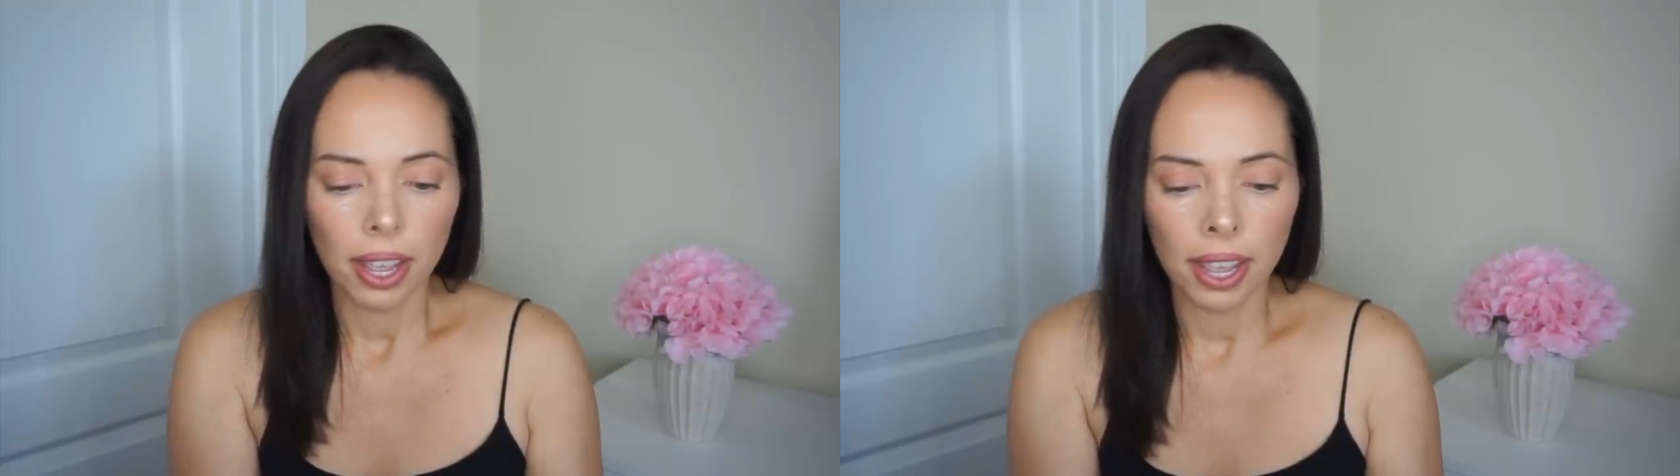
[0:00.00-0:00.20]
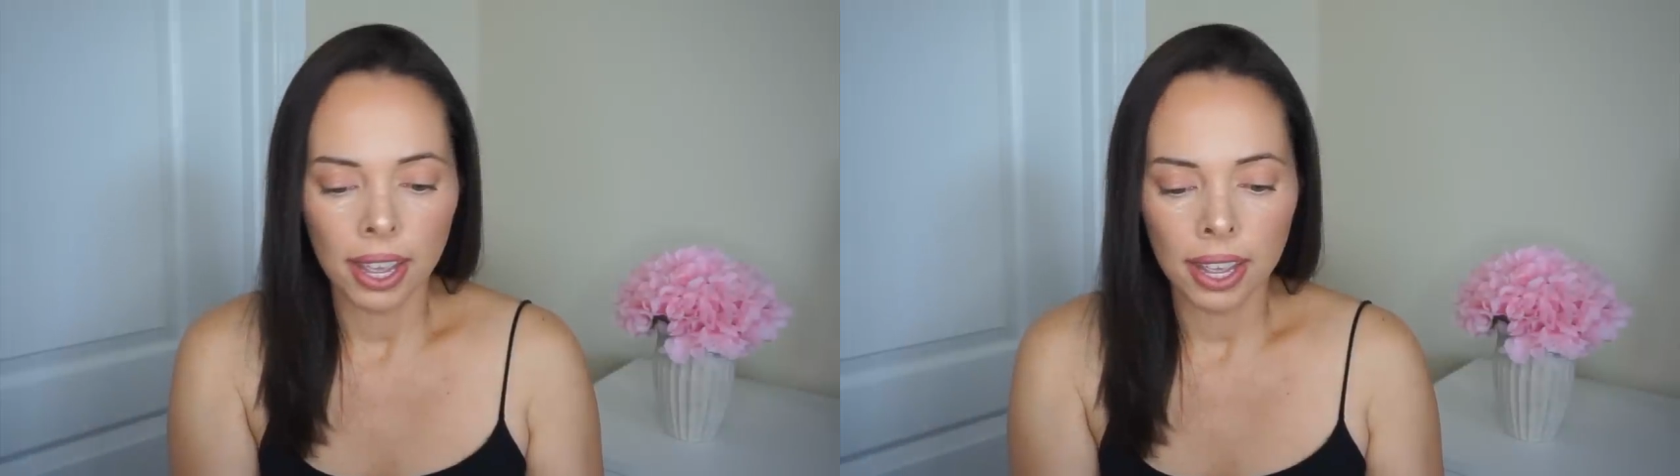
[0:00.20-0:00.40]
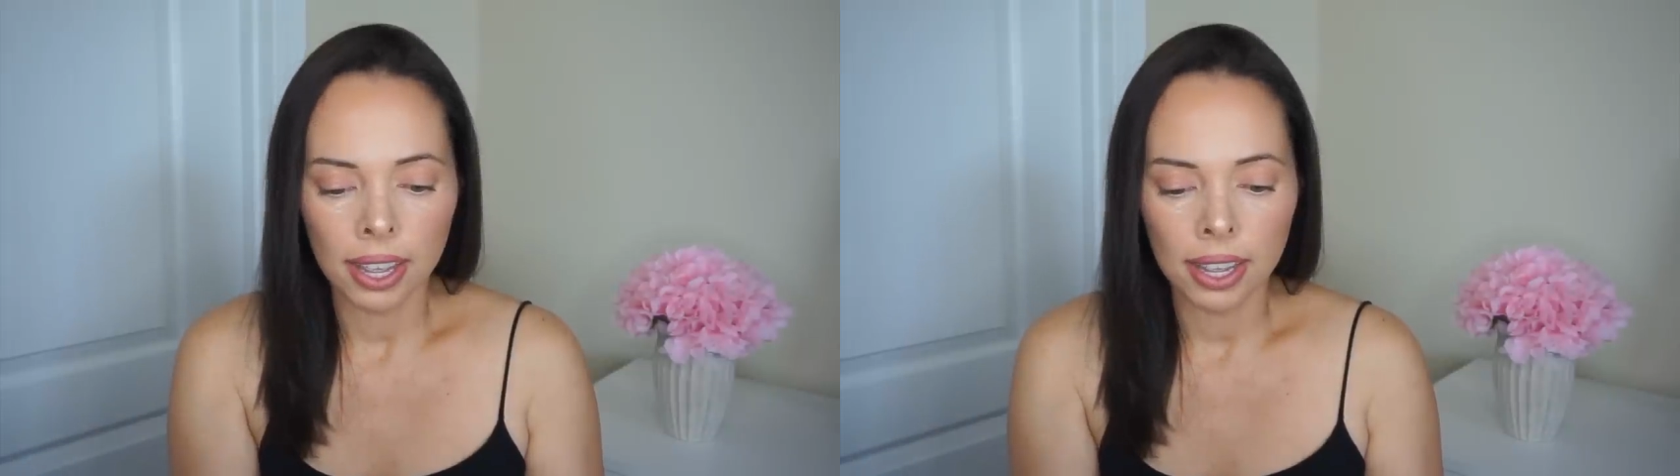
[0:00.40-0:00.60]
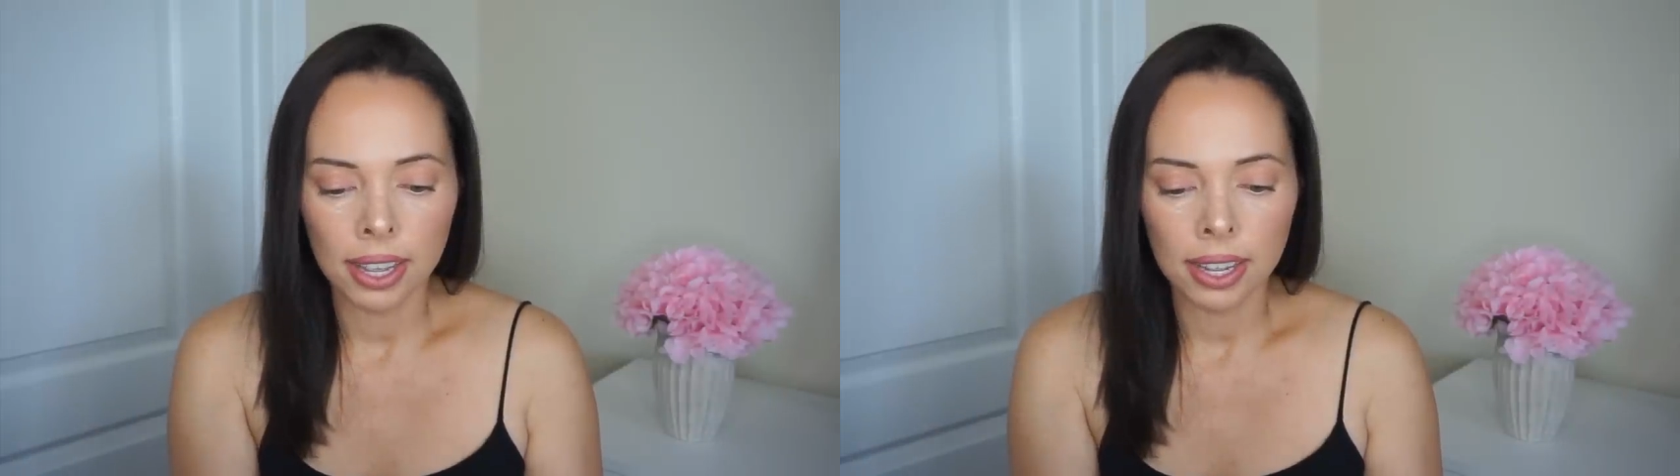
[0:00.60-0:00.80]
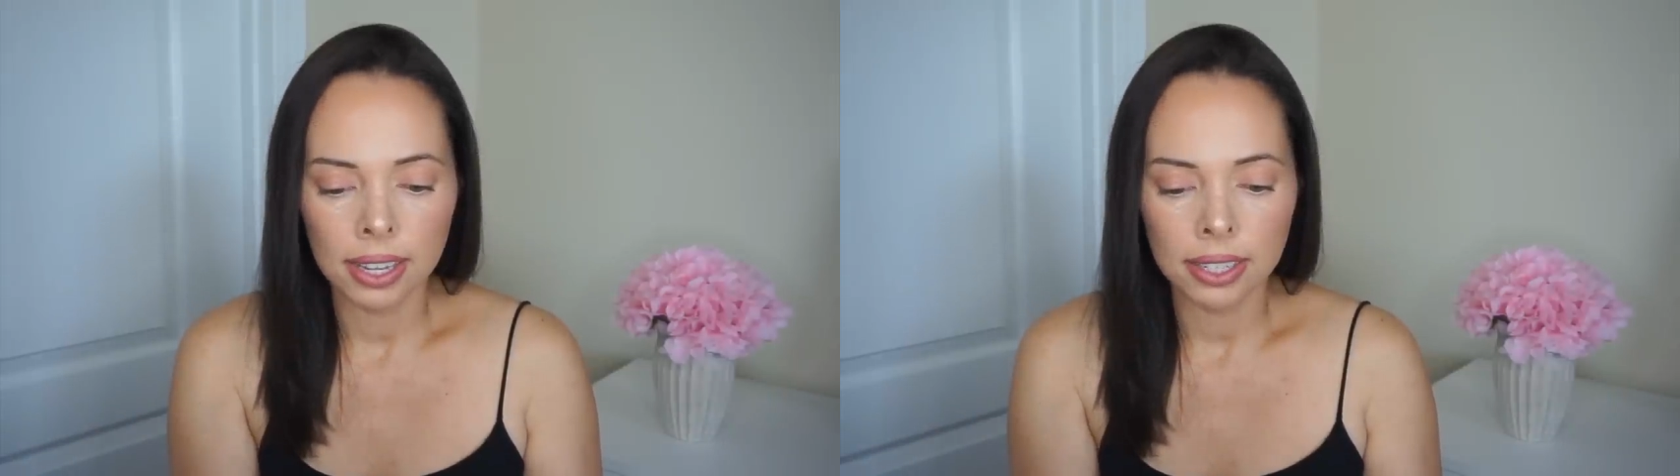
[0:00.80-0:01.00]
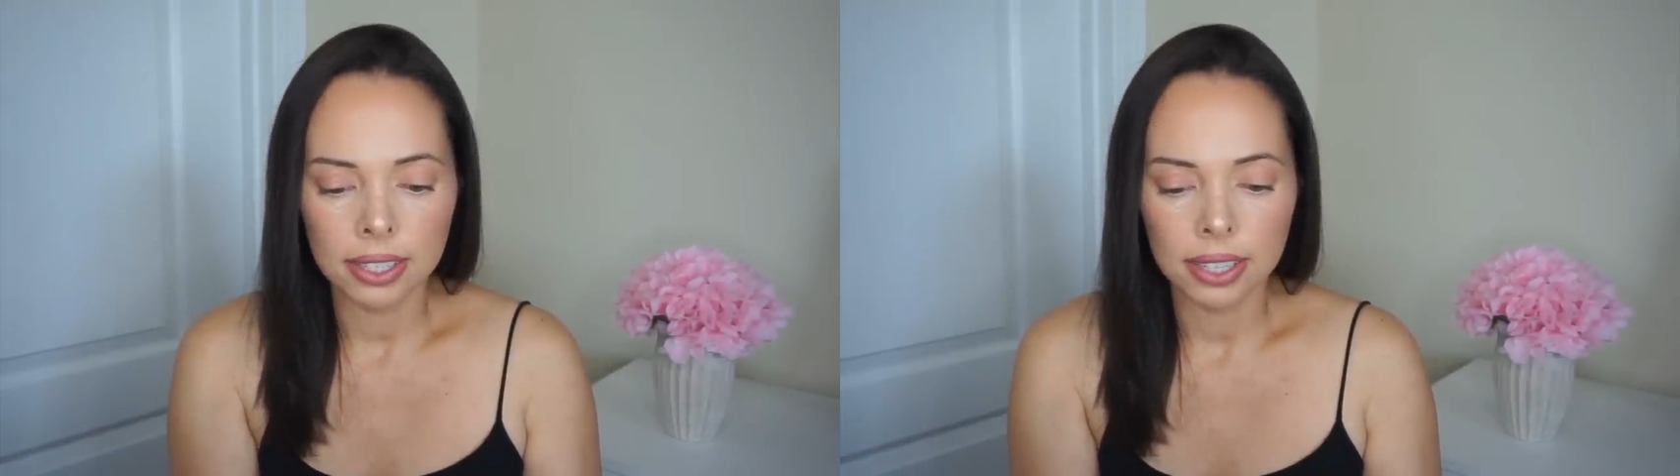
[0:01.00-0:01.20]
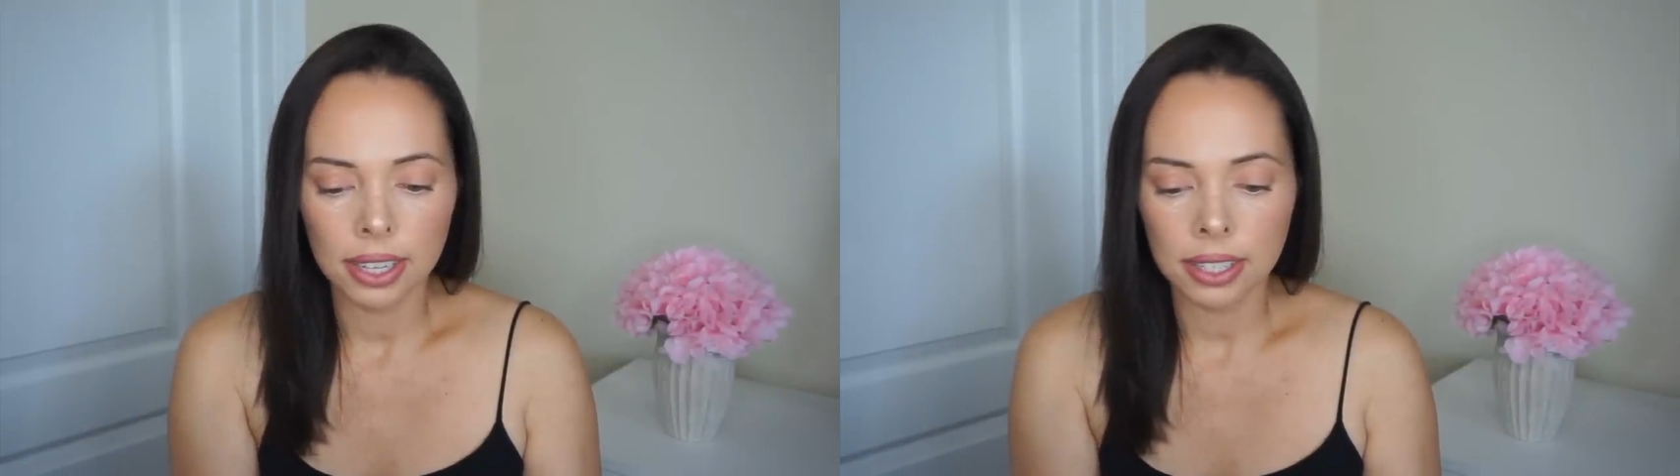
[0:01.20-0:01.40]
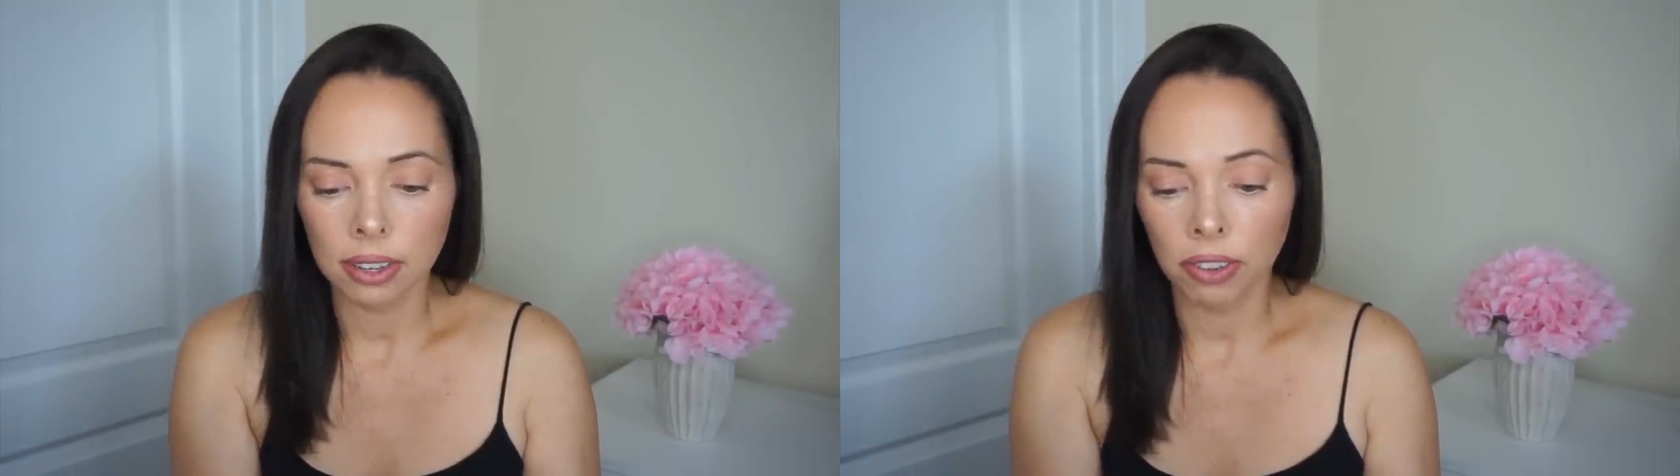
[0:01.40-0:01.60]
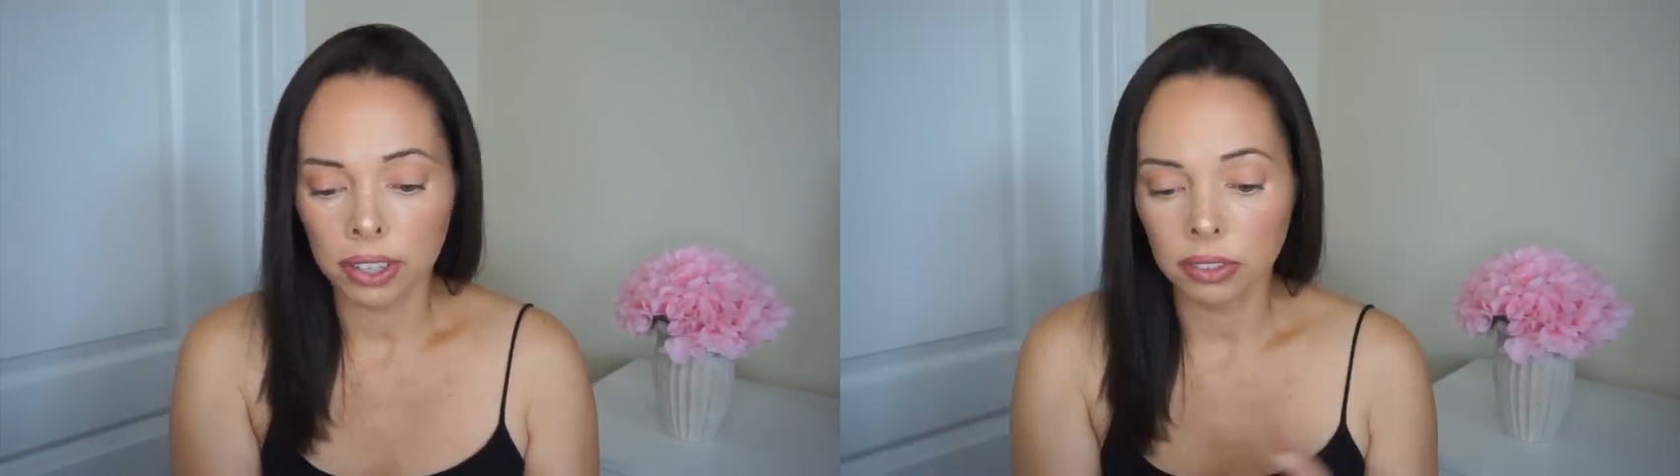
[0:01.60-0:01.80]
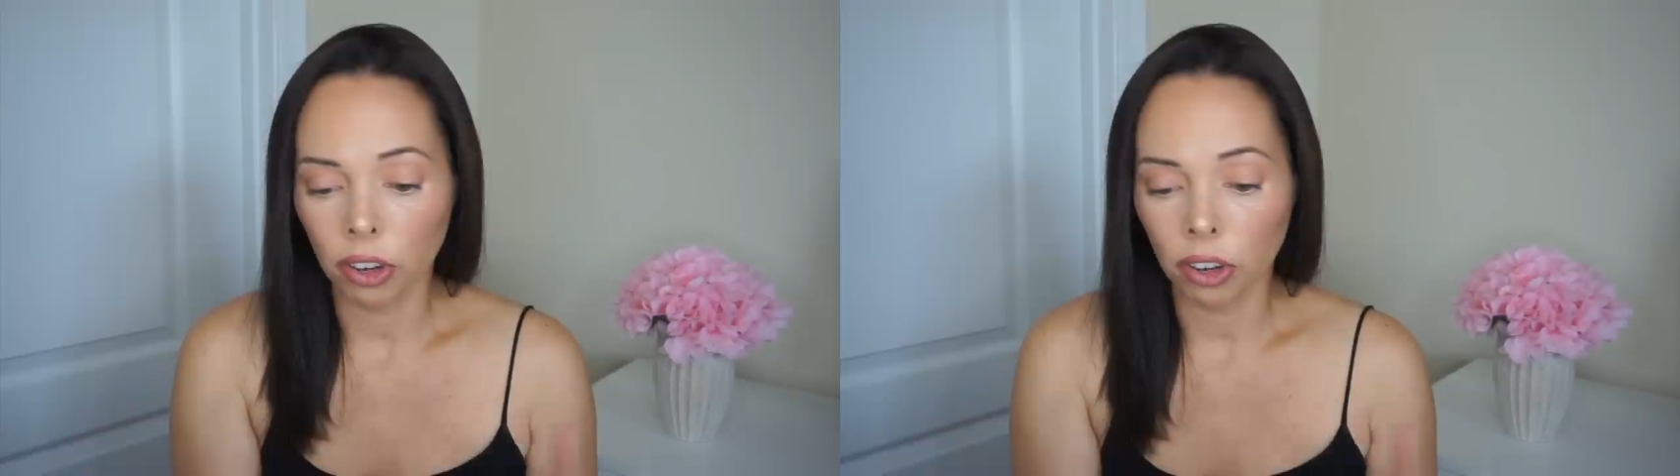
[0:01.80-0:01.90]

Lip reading: It's effective